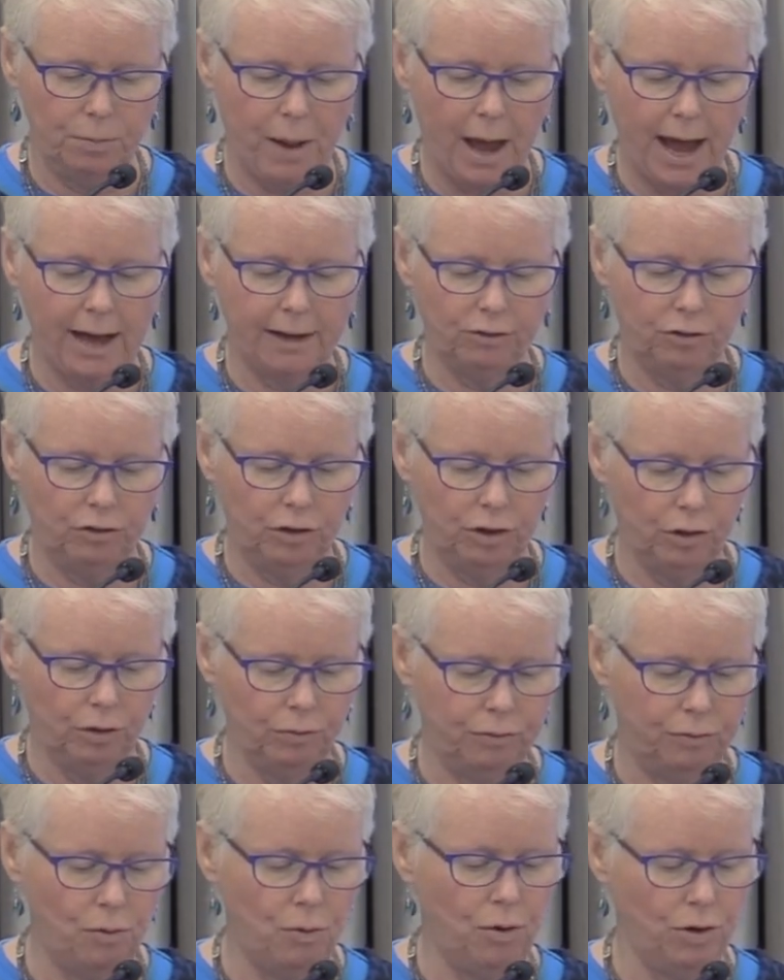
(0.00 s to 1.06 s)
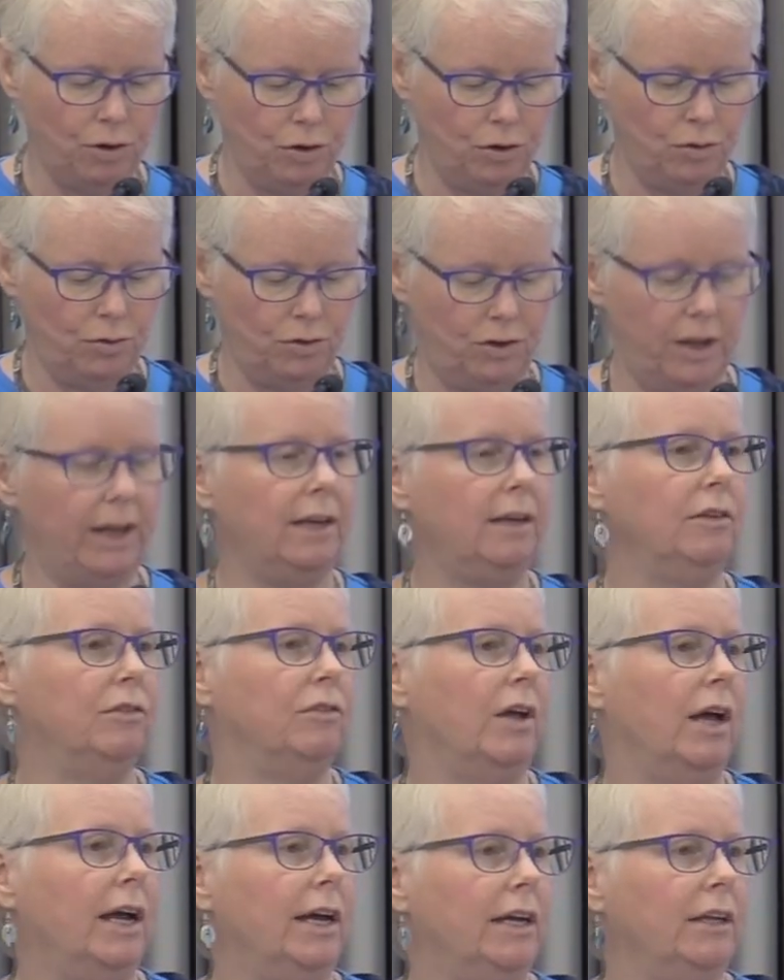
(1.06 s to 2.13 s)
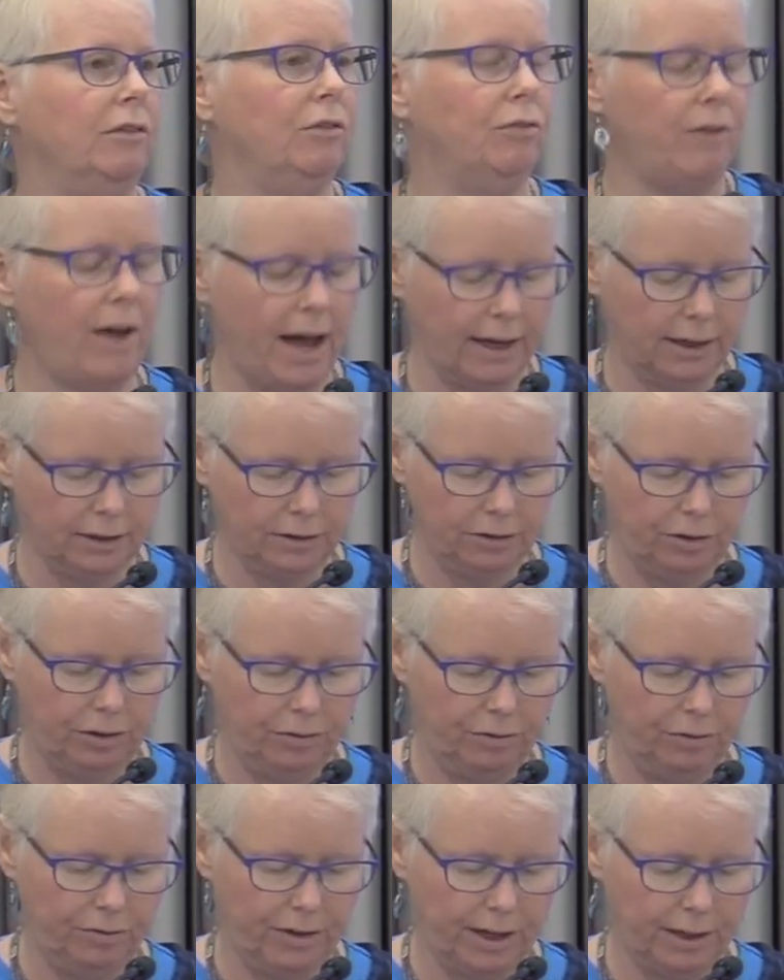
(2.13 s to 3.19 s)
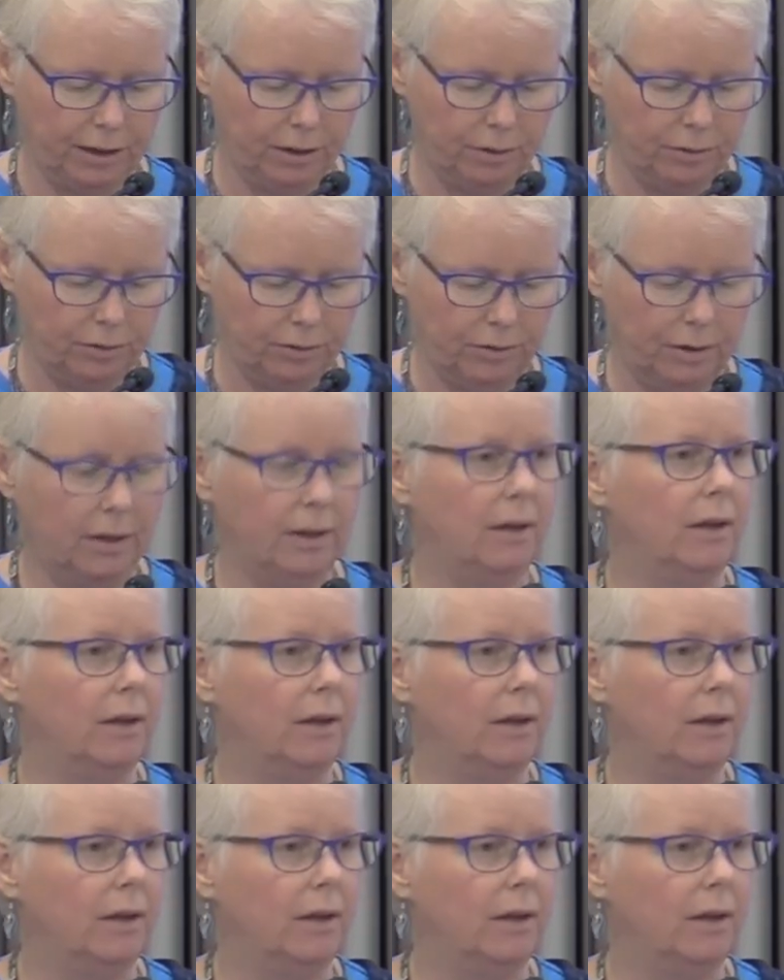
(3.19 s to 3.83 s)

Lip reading: past year 4 new data science faculty fellows: